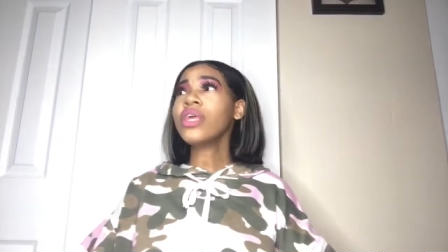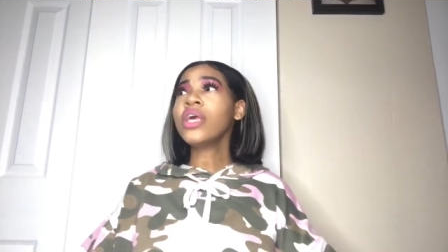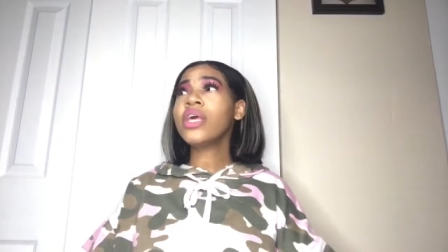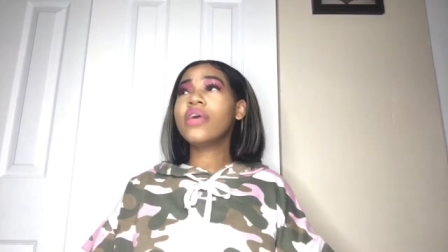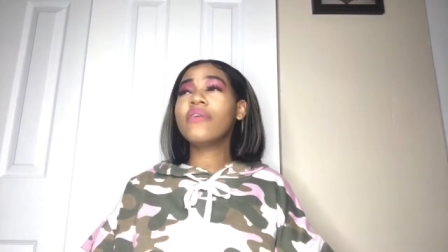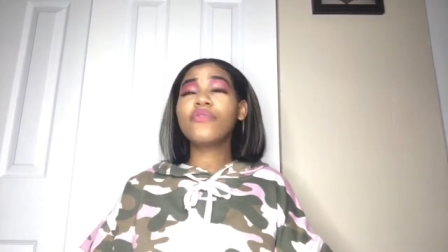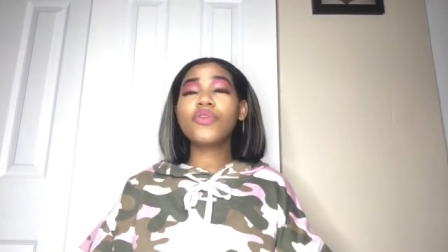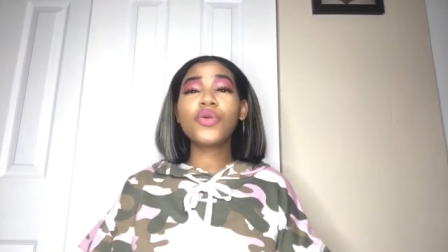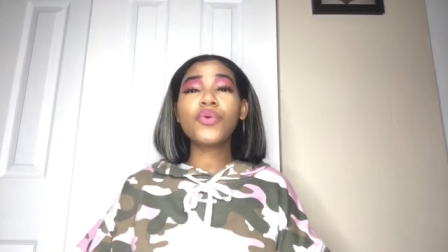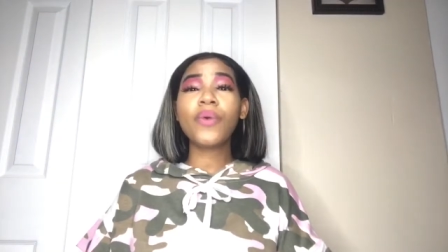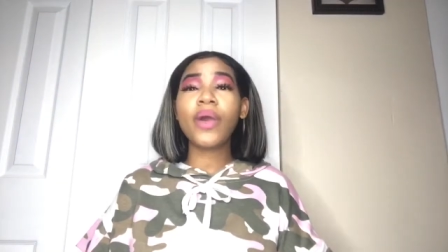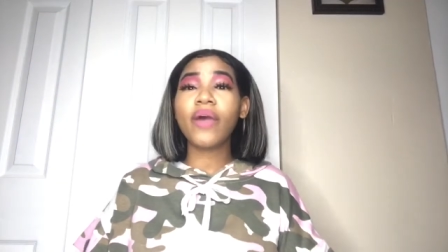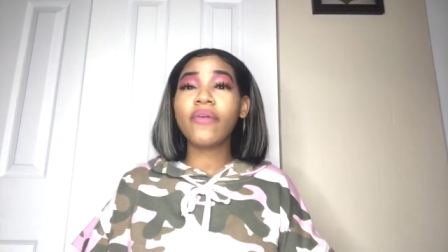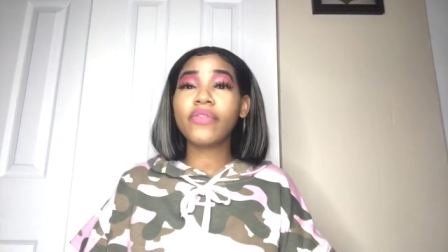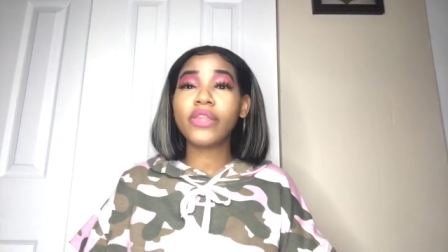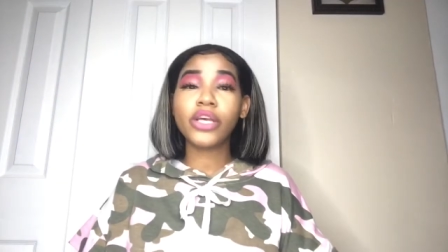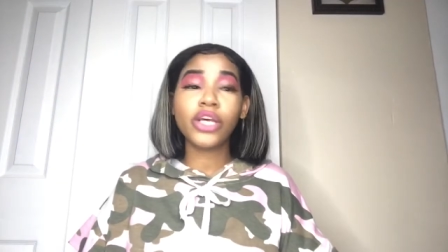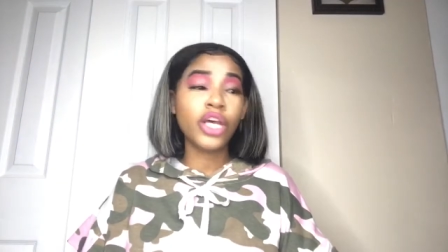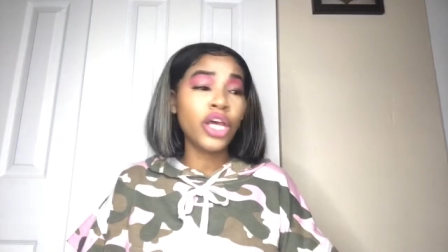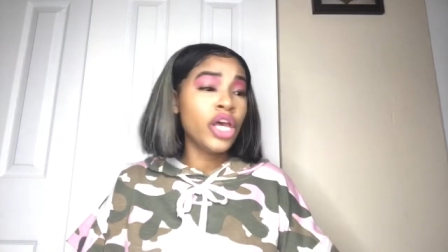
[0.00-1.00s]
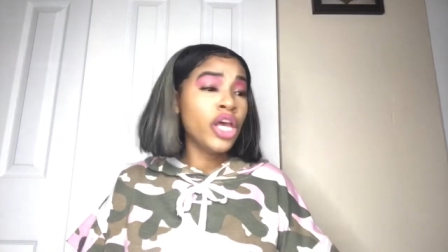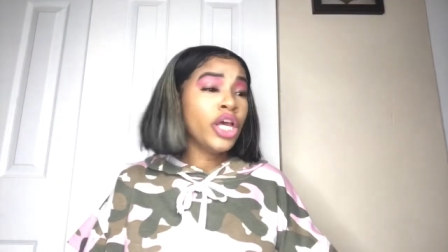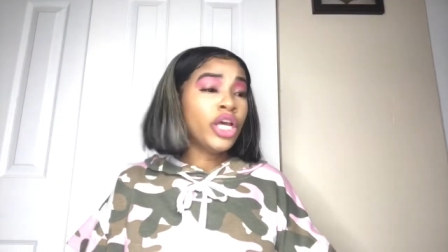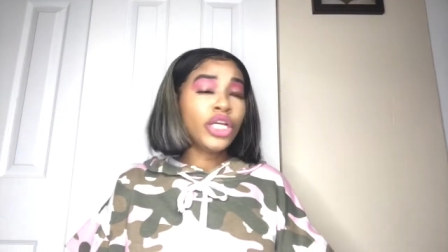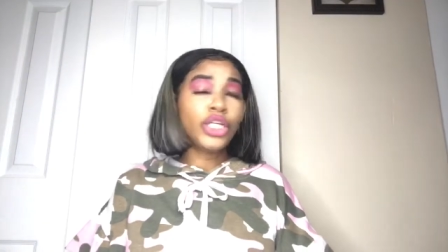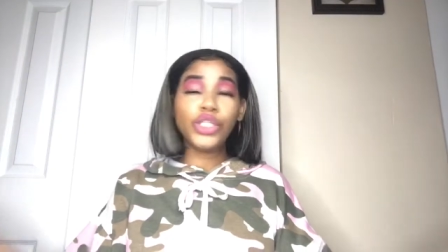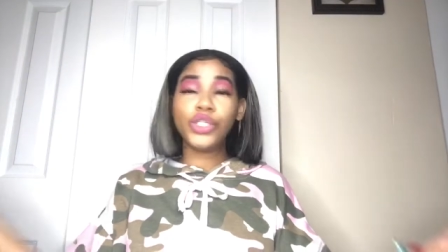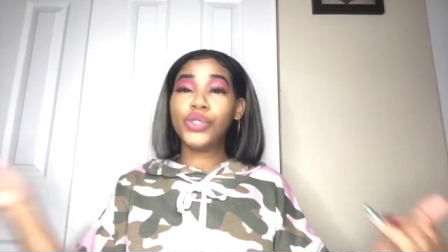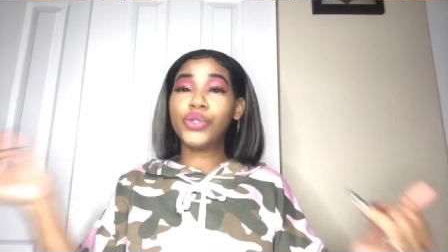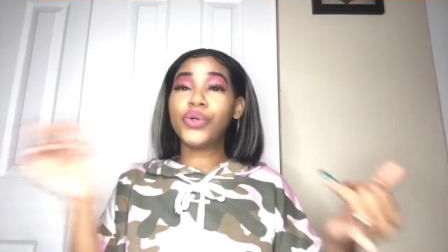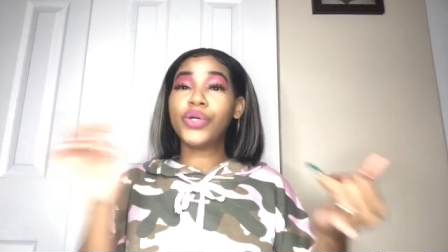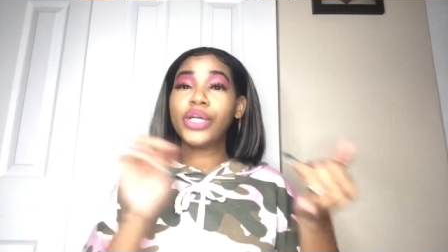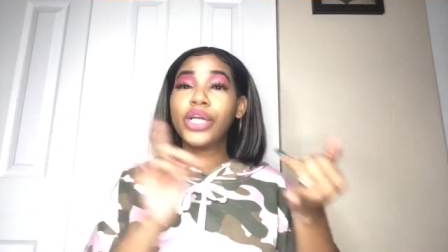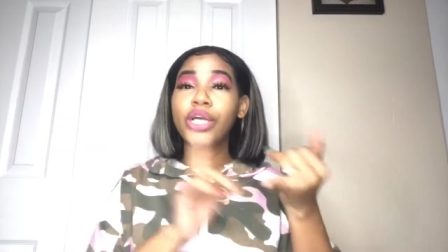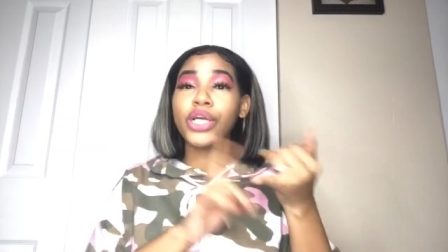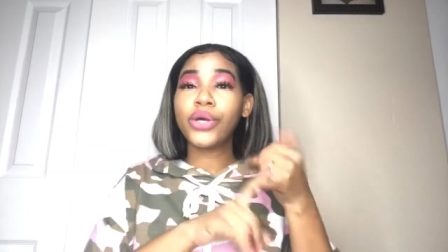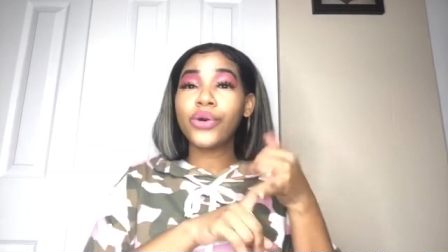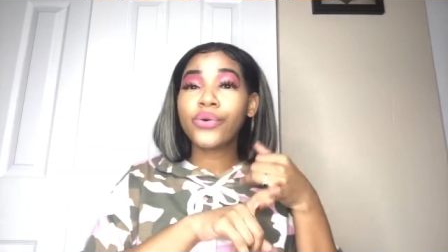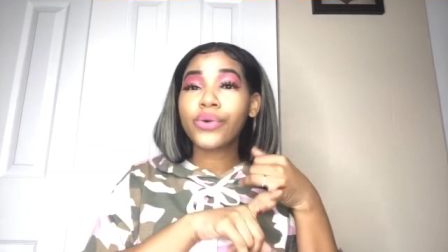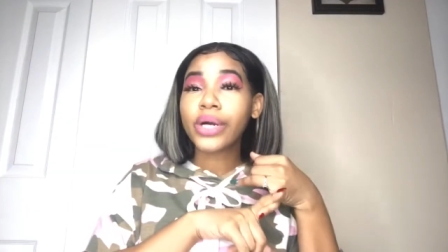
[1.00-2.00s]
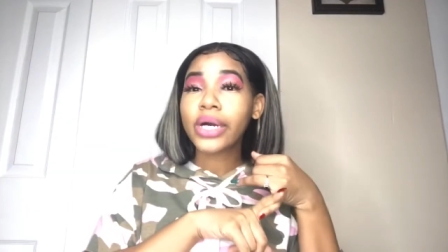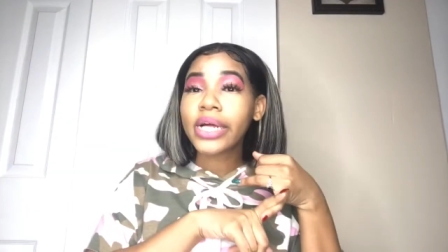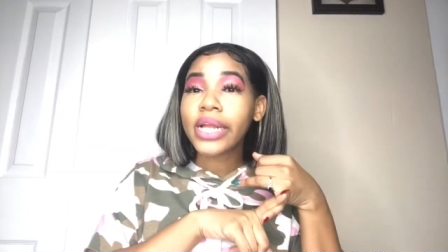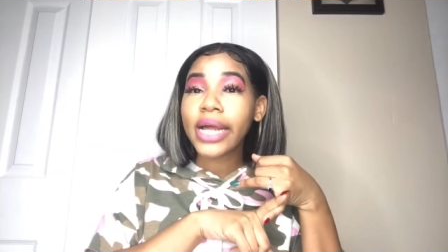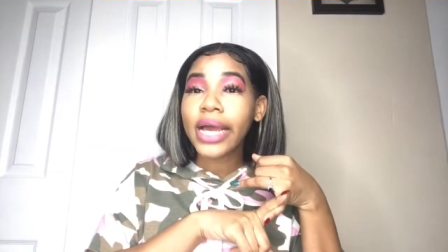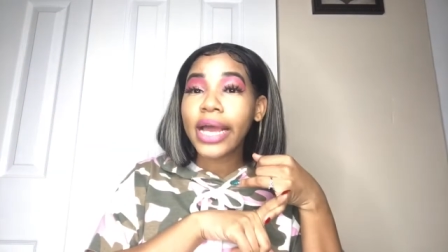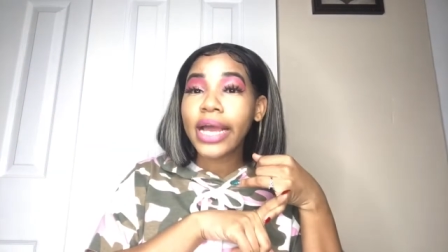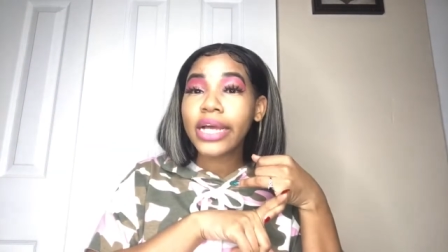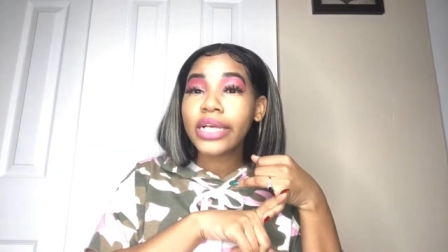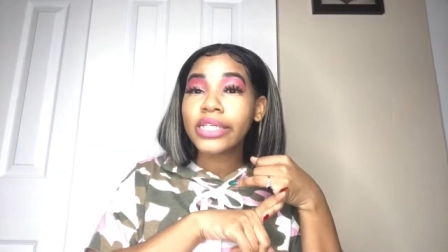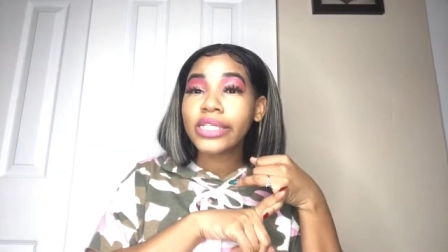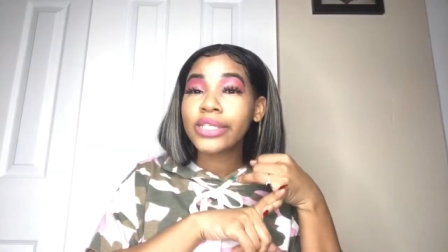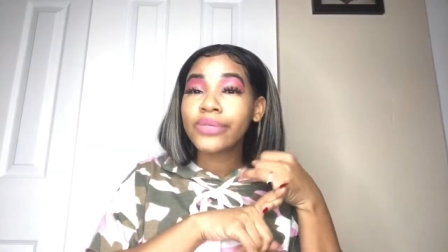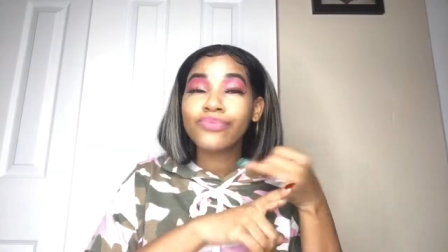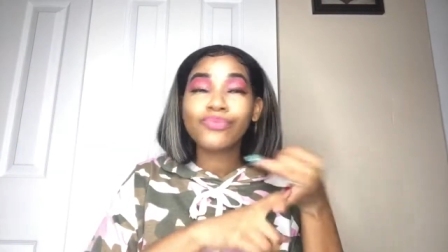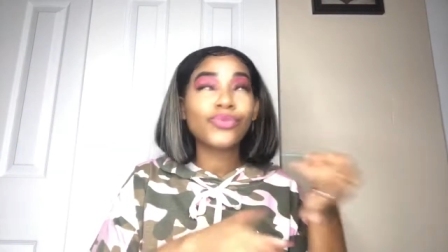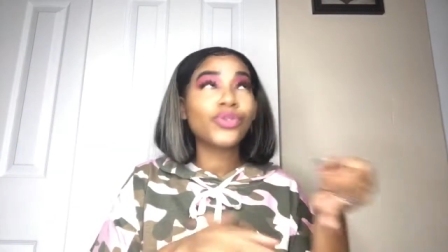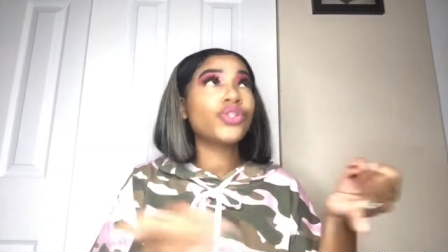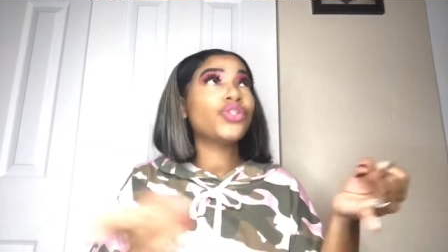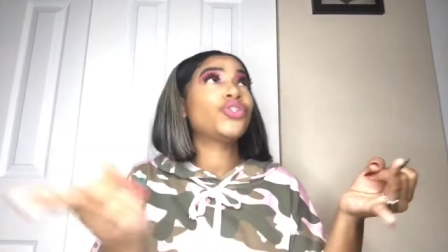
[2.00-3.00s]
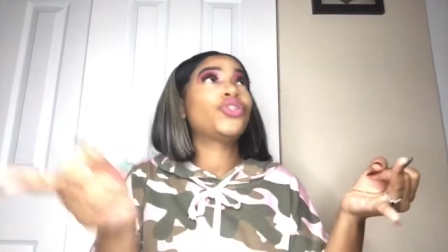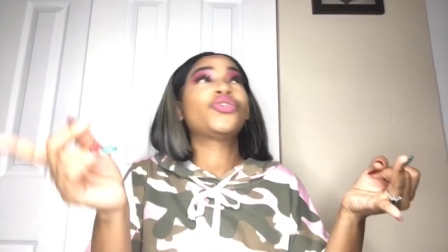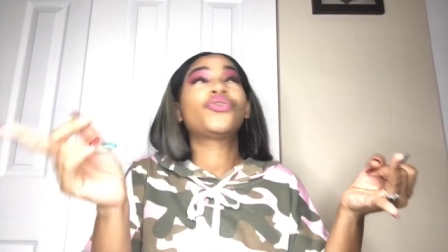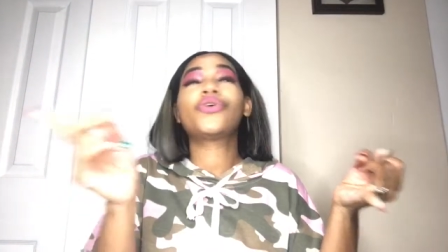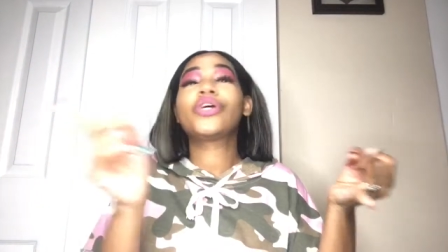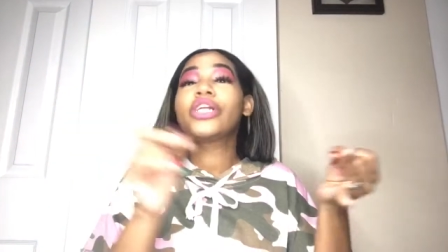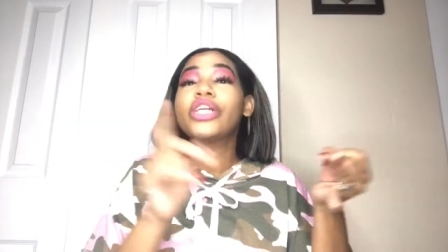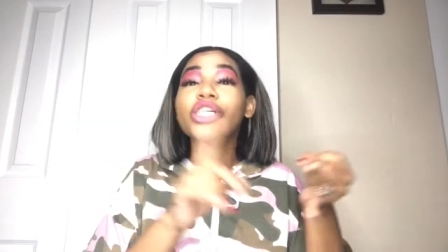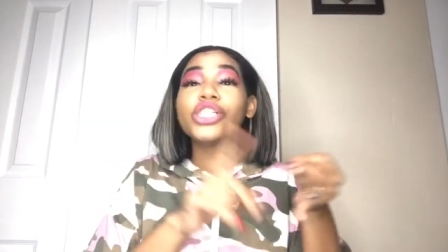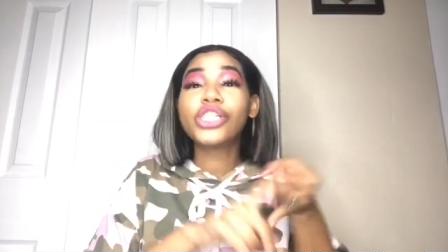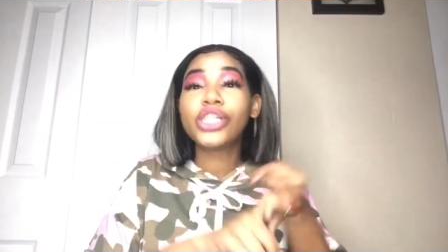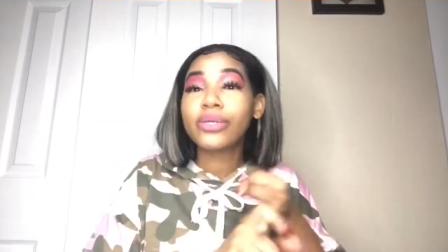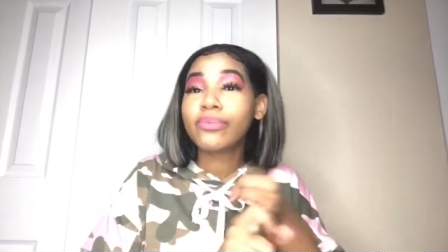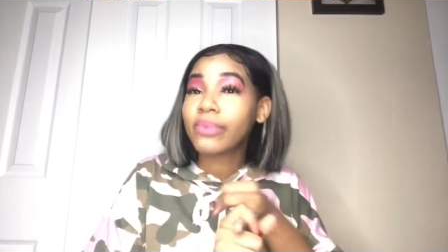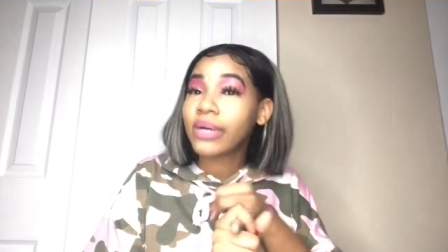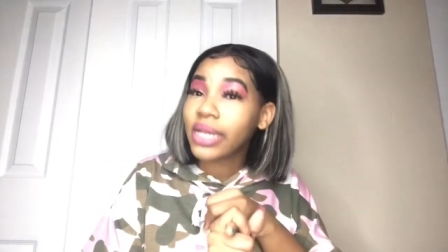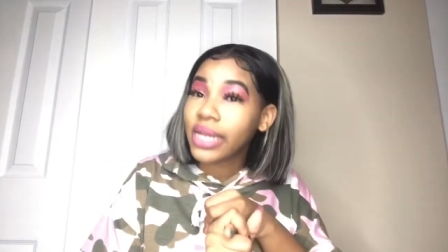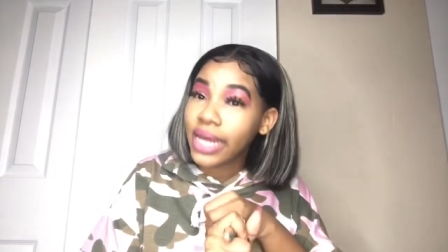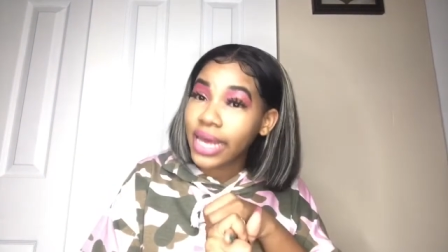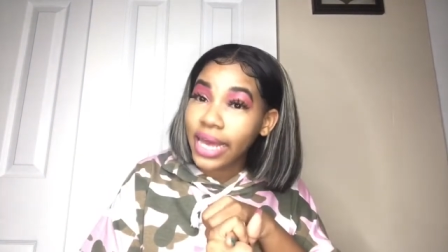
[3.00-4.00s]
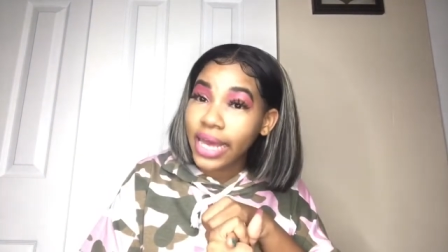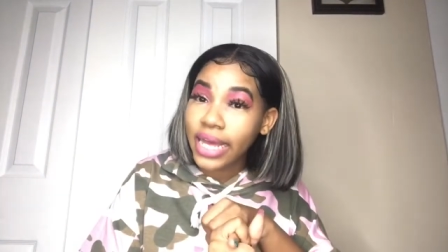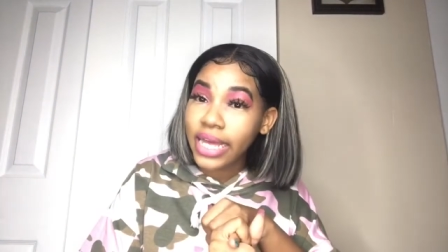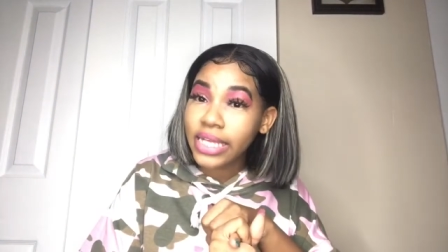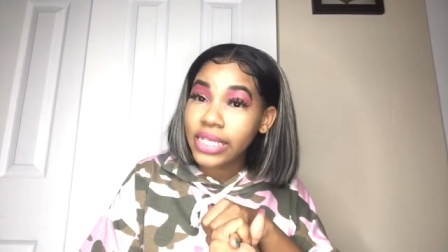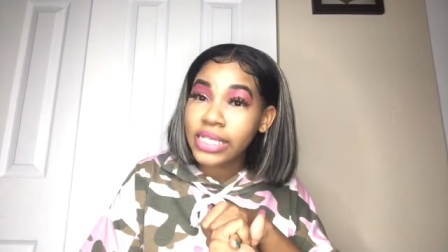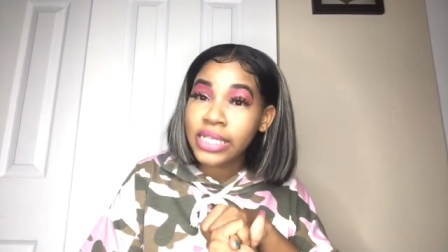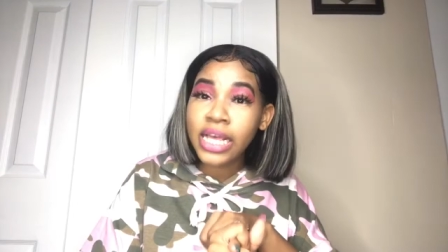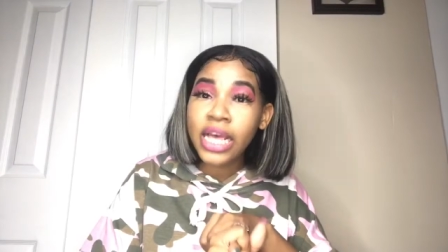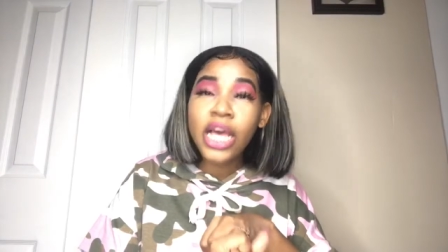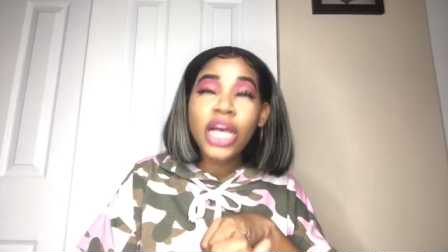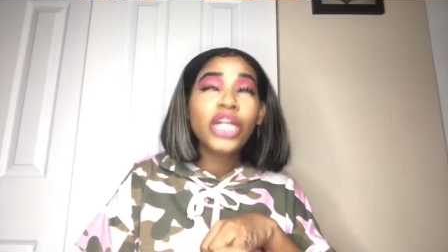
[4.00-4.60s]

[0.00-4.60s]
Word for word: If you have to join a yoga class, join a gym class,